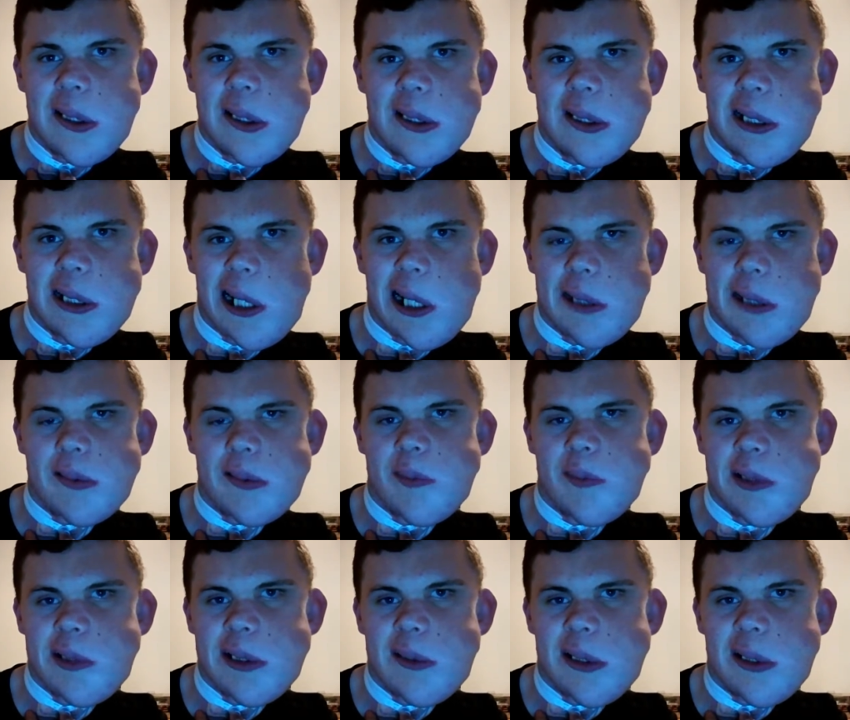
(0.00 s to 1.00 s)
had
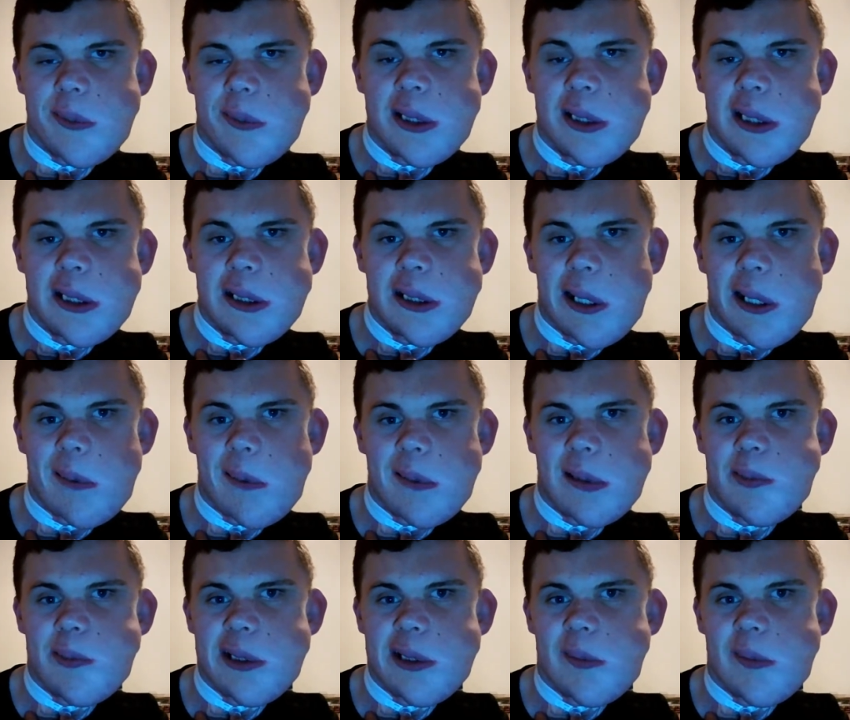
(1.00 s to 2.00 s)
revealed himself
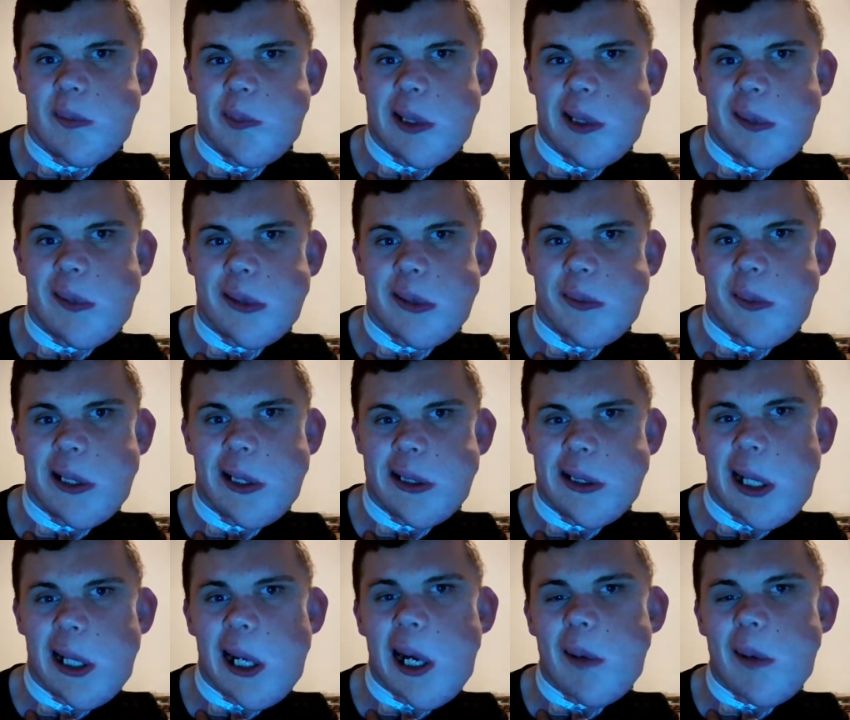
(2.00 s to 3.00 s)
to be a villain, which
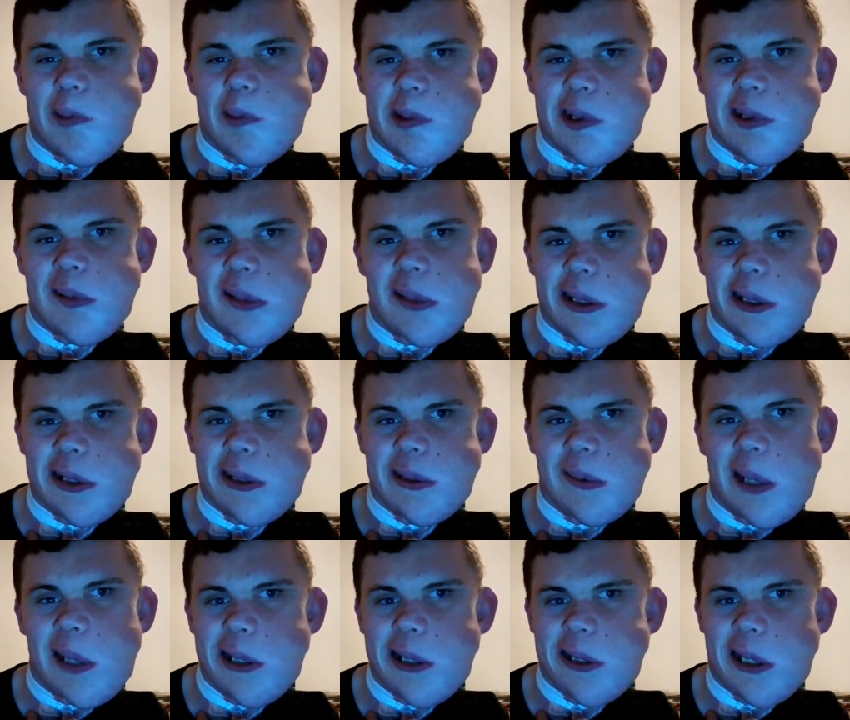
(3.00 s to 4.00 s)
obviously,
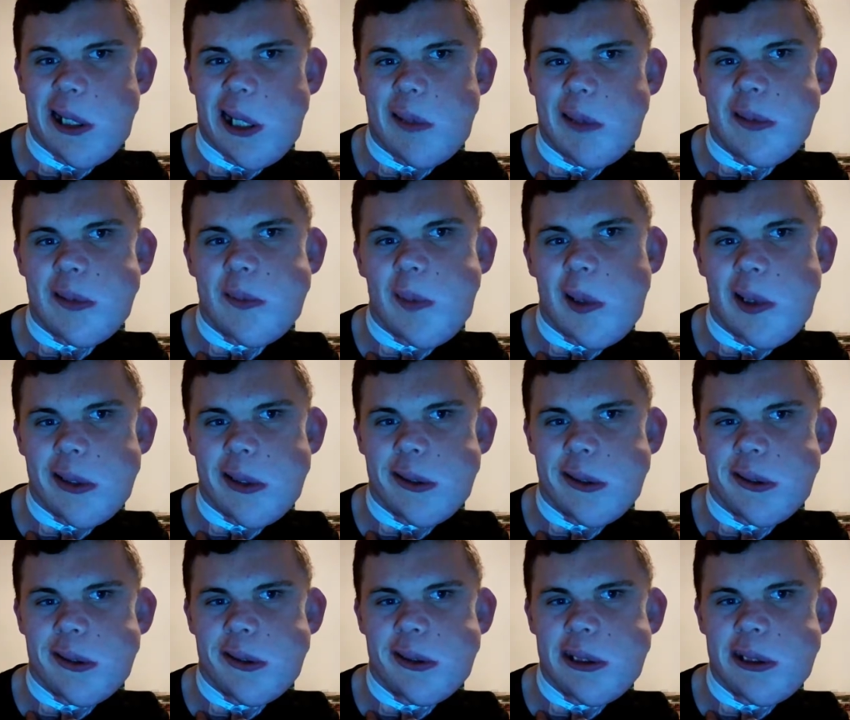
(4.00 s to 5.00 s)

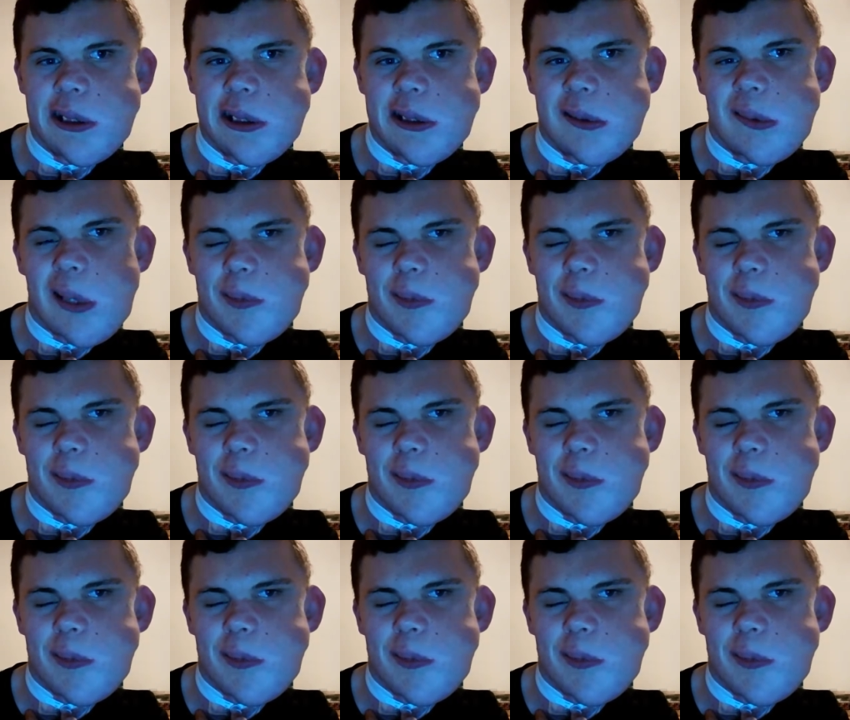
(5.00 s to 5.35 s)
everyone knew.